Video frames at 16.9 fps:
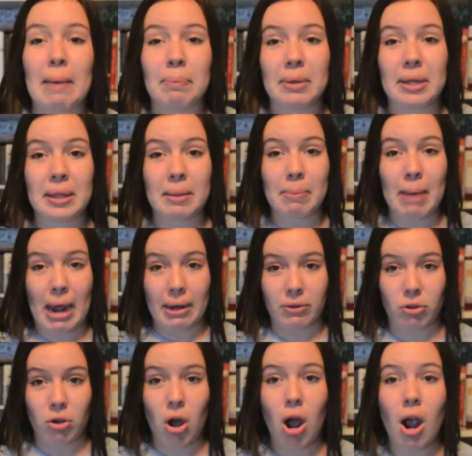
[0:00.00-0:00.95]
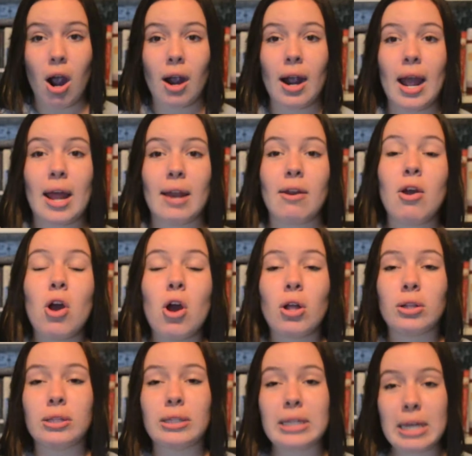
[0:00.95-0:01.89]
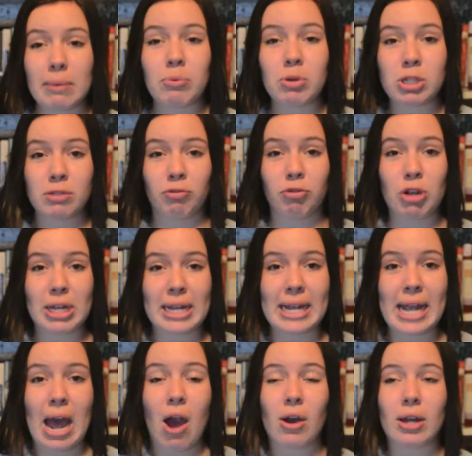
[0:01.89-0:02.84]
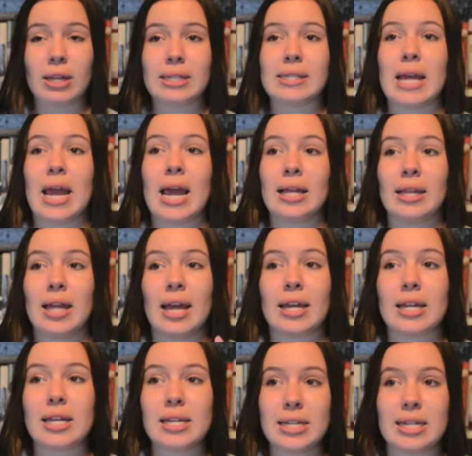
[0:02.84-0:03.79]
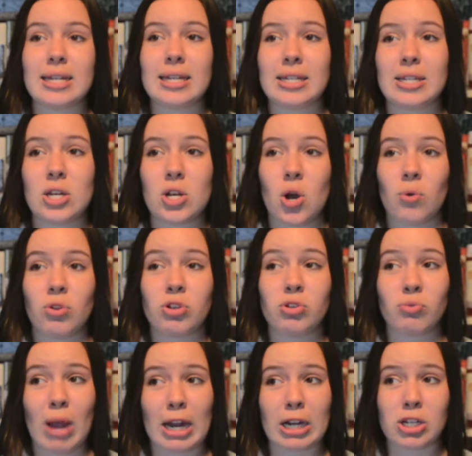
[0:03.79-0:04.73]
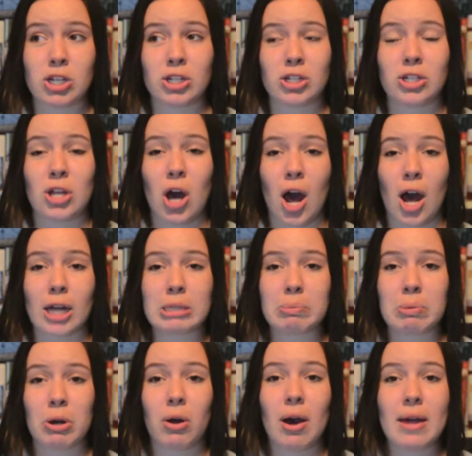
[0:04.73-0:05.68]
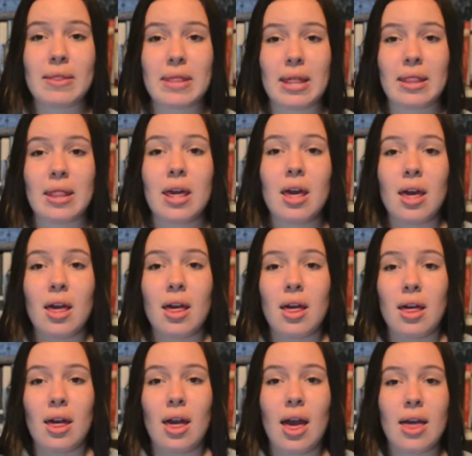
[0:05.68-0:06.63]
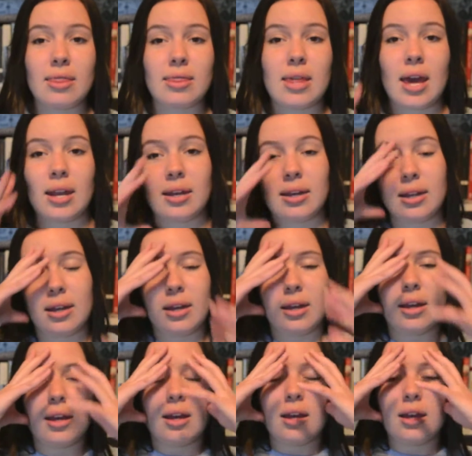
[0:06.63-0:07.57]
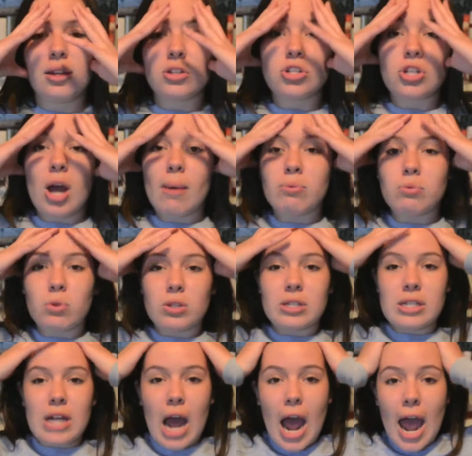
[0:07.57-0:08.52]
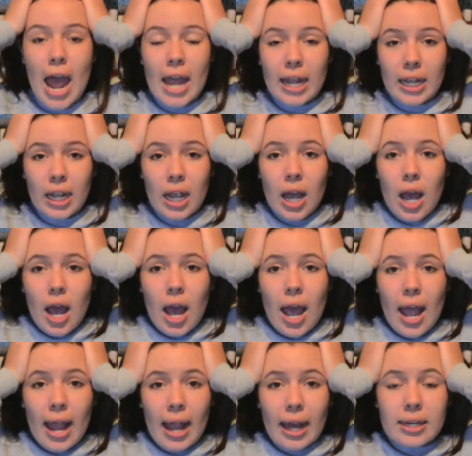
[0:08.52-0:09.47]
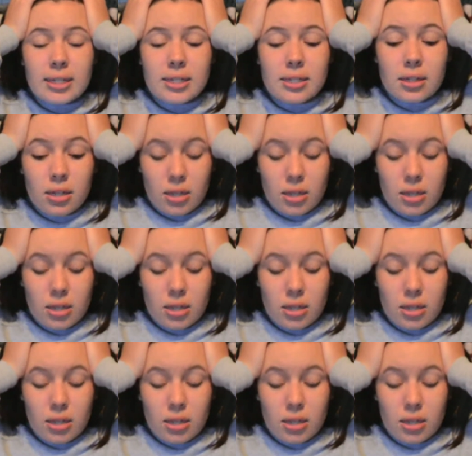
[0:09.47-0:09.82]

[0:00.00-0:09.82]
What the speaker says: in the back of the car, and Liam was freaking out and saying, like, he needed to know the directions to the hospital, and then Chubbs was dying, and